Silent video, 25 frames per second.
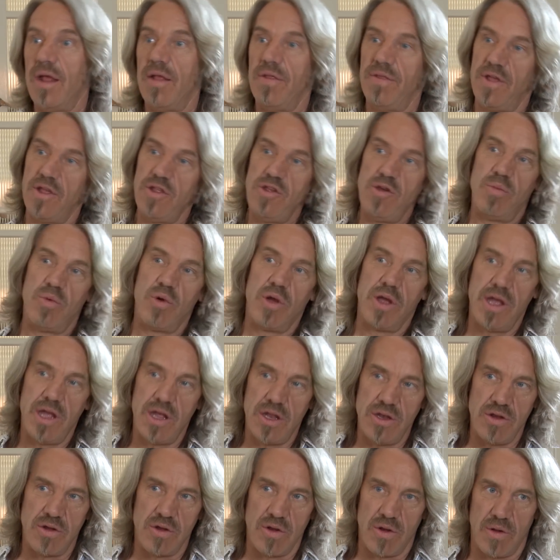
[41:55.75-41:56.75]
Mm. Then you bring
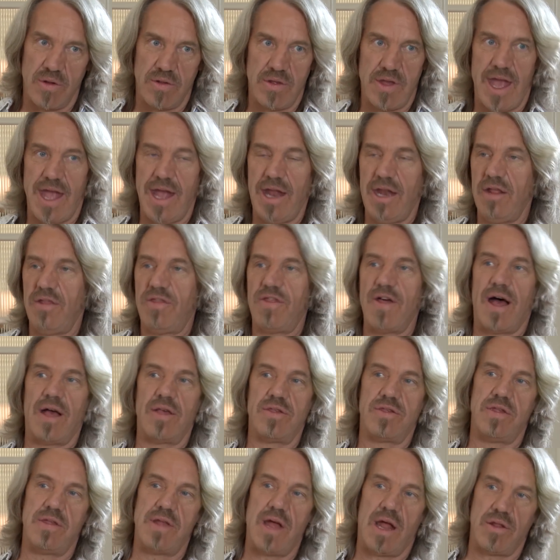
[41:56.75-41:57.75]
in your eighty
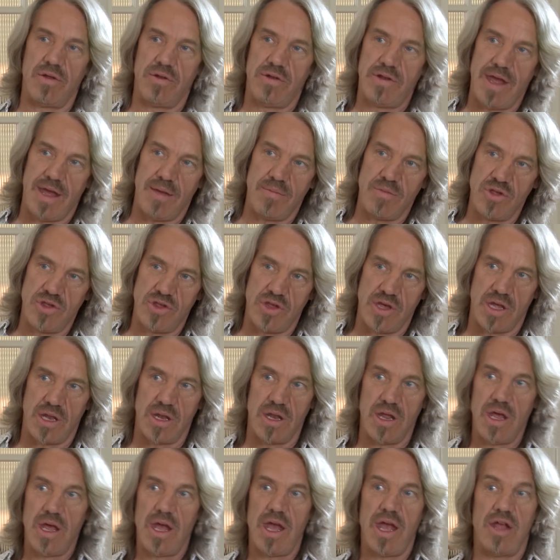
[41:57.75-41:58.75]
thousand dollar tape machine
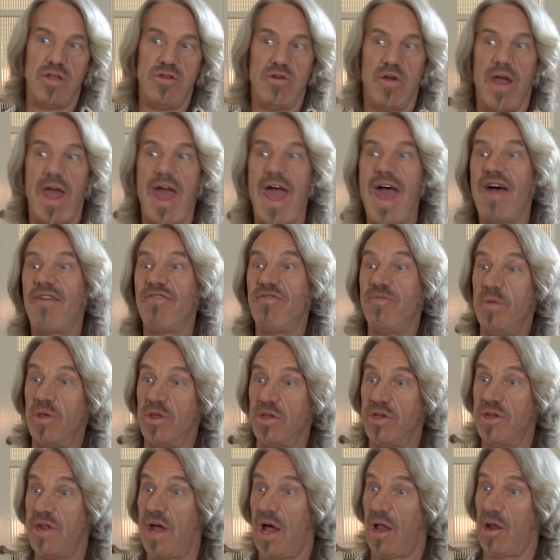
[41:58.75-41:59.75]
and your half
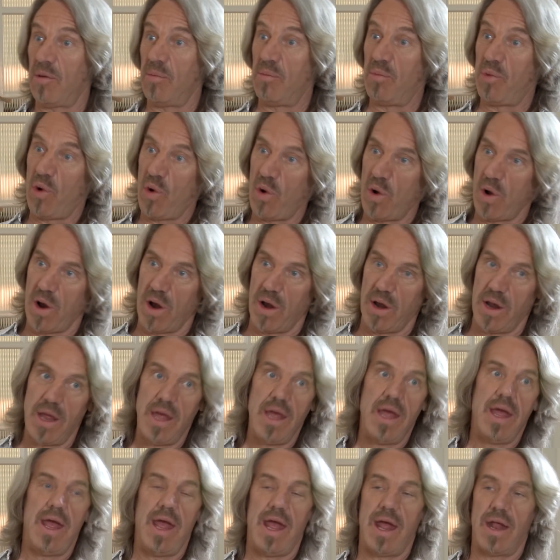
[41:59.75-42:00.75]
million dollar board.
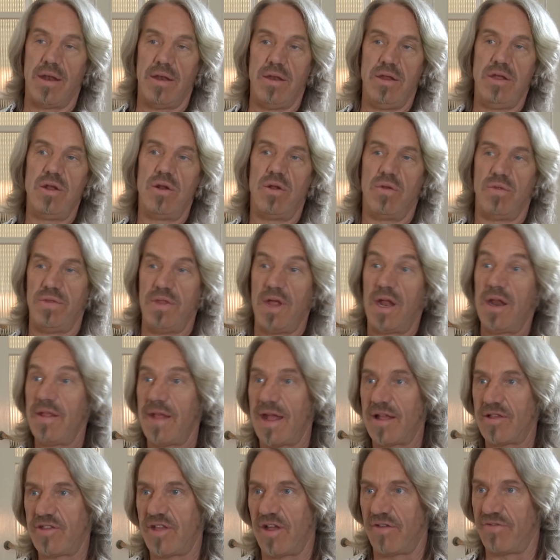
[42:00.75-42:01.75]
And, you know, none of
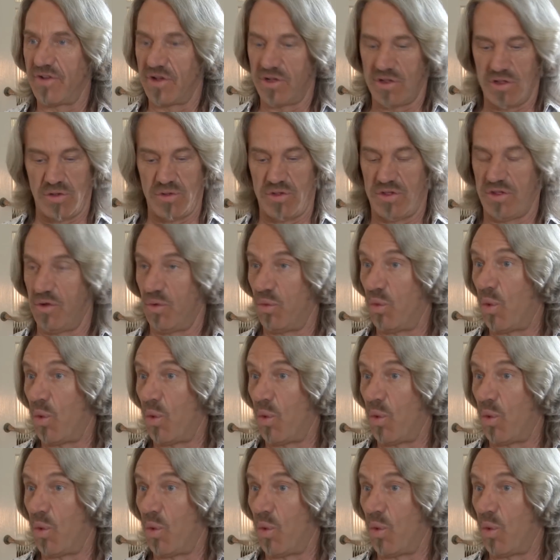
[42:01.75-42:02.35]
that stuff includes the